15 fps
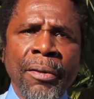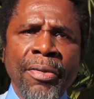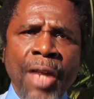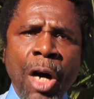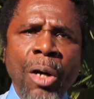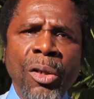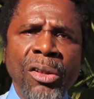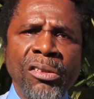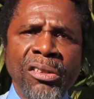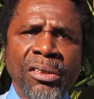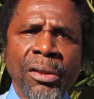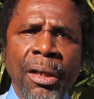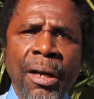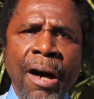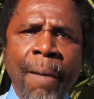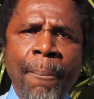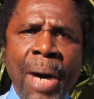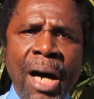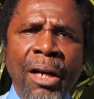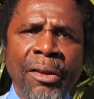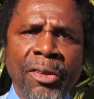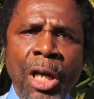those
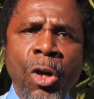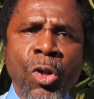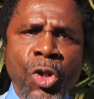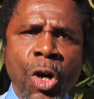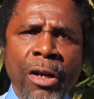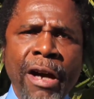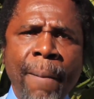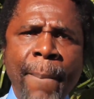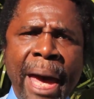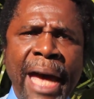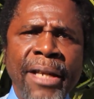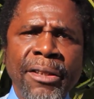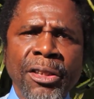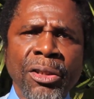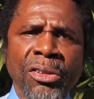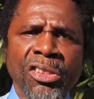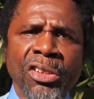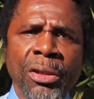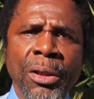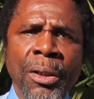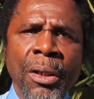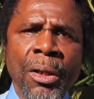among your commanders